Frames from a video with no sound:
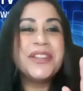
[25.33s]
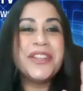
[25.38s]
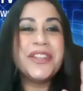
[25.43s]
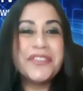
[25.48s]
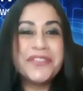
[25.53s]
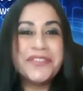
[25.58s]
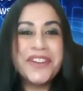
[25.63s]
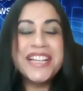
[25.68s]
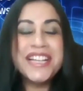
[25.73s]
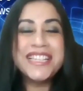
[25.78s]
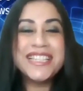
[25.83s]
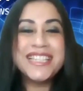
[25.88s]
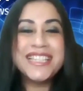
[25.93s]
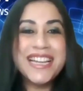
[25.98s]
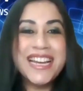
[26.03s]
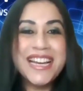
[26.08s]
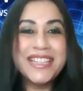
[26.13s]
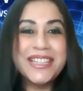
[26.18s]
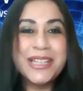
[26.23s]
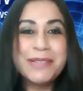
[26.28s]
The first,
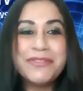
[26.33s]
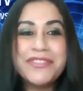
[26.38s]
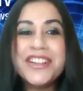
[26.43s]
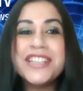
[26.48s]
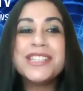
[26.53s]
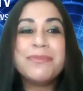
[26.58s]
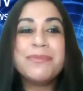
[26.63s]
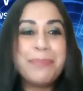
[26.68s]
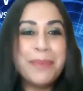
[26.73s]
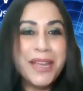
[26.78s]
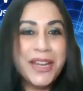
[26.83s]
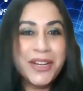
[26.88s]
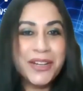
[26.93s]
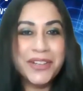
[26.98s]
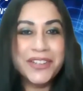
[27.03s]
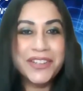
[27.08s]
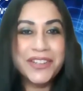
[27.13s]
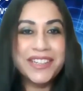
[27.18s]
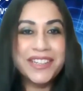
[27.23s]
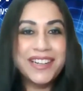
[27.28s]
uh, first
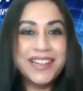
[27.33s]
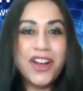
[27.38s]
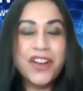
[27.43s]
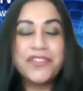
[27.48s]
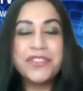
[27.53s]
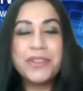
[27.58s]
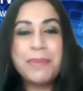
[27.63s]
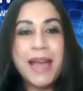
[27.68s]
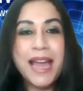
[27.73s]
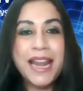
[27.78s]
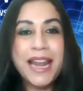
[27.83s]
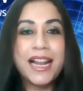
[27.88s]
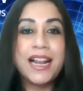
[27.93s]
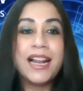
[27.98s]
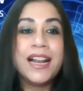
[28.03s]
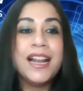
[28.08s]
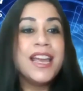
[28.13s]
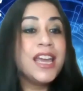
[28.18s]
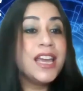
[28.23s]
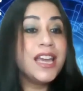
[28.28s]
speaker of the
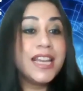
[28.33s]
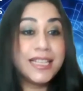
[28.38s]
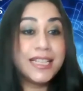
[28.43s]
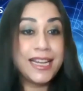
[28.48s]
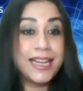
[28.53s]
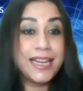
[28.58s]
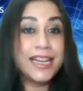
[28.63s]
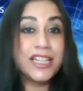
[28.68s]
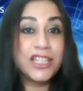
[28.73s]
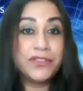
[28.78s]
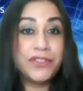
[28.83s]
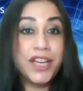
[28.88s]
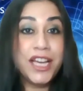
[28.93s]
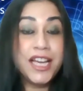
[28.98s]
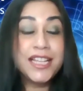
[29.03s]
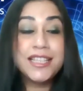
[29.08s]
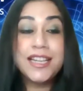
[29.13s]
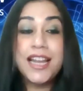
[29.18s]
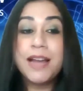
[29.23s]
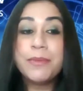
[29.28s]
panel is ladies
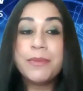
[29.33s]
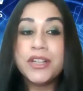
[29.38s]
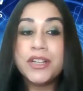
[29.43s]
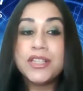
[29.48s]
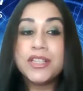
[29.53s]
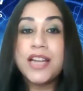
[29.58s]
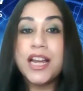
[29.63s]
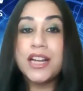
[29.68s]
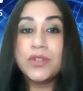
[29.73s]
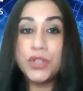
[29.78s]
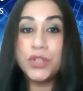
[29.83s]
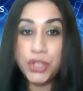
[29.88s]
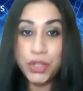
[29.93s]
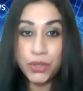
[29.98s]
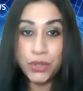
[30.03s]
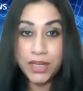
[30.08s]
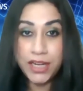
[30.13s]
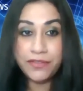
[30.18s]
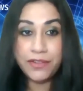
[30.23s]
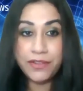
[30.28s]
first. I'm going to start with
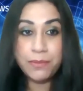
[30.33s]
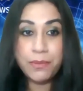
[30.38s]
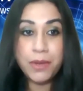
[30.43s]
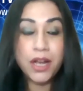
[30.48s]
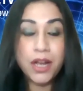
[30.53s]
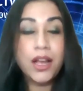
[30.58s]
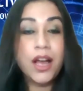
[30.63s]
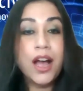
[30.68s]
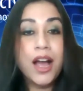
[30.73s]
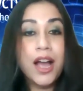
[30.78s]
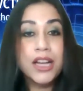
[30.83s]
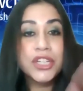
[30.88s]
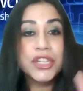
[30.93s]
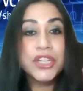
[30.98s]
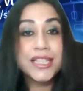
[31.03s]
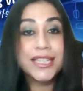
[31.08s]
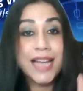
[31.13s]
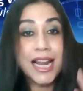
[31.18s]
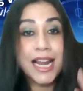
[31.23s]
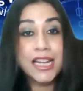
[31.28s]
Julia from Hong Kong.
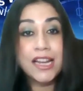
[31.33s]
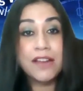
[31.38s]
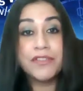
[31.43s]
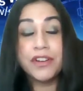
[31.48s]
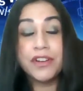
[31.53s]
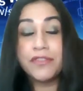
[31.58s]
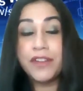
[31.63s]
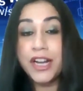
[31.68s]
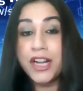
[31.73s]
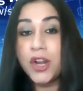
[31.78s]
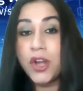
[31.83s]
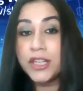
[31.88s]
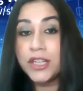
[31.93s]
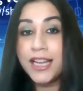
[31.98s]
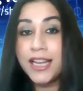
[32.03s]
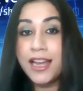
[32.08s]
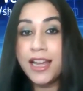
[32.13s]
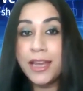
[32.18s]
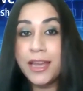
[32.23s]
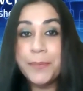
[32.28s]
She's dialing after a very long
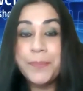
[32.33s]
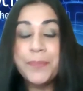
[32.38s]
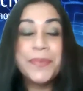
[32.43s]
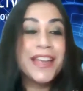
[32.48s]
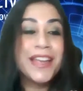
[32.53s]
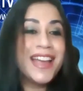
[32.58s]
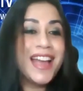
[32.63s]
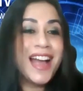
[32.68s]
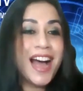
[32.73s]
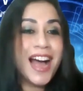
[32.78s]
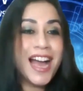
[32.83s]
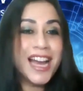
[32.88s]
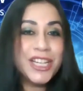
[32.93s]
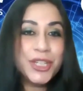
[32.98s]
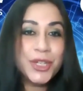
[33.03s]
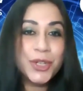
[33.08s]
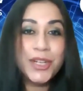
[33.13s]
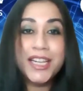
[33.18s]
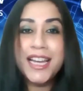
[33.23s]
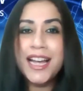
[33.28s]
time. Hi,
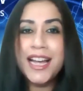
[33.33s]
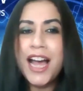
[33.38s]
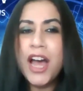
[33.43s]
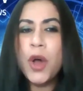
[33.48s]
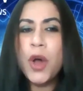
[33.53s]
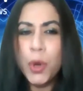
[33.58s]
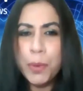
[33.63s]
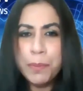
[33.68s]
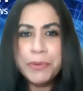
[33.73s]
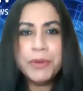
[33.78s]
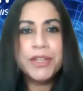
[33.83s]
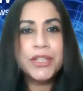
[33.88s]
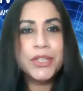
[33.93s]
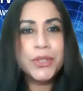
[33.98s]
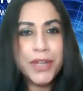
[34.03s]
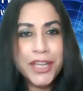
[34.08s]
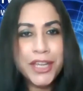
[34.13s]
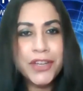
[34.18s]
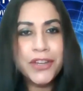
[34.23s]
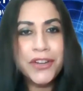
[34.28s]
Julia. Hope you are
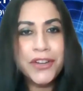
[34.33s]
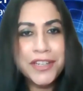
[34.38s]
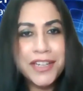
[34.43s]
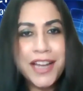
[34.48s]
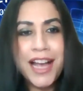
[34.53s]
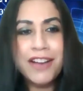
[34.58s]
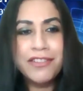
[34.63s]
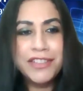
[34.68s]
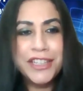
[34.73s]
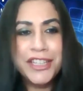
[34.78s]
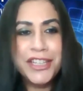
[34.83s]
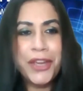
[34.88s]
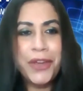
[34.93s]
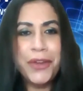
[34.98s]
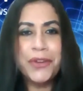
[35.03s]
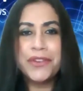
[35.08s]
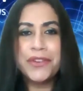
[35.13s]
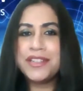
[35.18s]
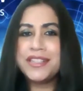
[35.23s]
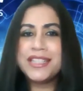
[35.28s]
doing good. How are
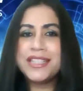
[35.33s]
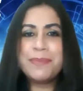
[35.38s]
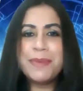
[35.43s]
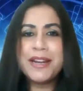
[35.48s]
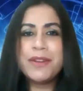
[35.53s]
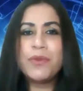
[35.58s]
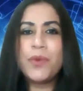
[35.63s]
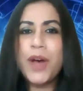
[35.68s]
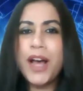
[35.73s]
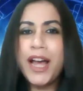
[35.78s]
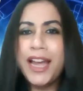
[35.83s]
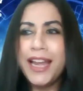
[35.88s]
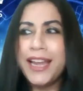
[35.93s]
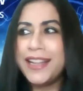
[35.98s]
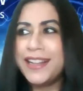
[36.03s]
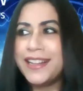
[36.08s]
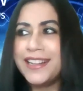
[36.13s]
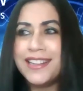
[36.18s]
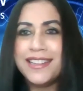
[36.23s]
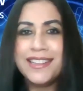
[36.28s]
you? It's been a
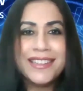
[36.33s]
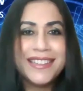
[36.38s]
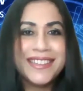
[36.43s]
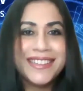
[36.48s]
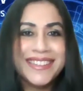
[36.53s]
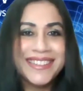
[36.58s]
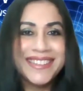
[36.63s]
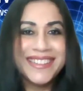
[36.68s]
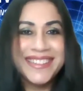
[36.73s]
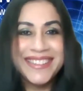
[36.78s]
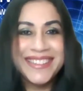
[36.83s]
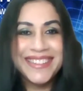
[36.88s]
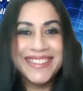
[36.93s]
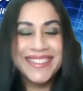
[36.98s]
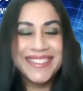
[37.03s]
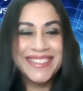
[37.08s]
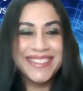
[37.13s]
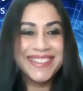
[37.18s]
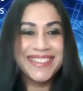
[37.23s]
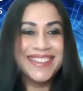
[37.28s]
while.
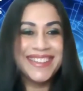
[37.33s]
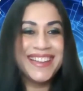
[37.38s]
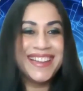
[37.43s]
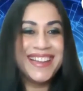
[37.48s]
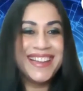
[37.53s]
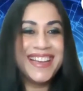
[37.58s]
See